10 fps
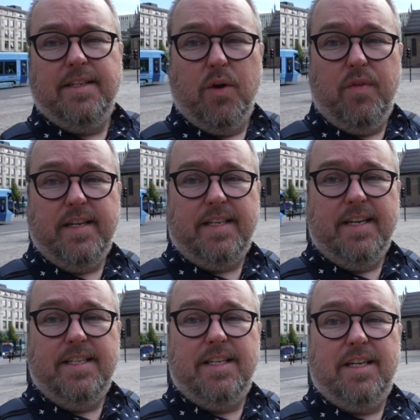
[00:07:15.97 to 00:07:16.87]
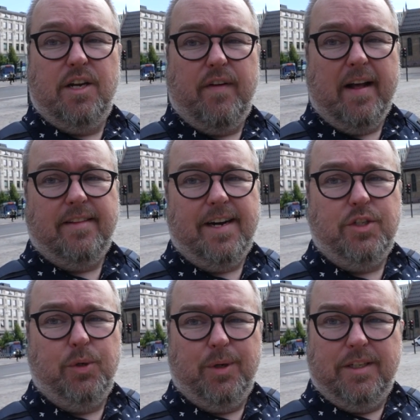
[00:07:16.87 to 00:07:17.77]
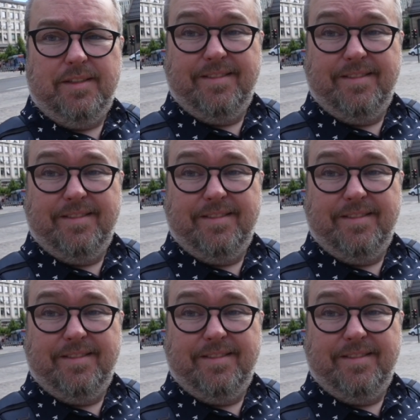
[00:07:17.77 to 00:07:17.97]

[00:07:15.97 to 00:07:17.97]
so this is Kvadraturen.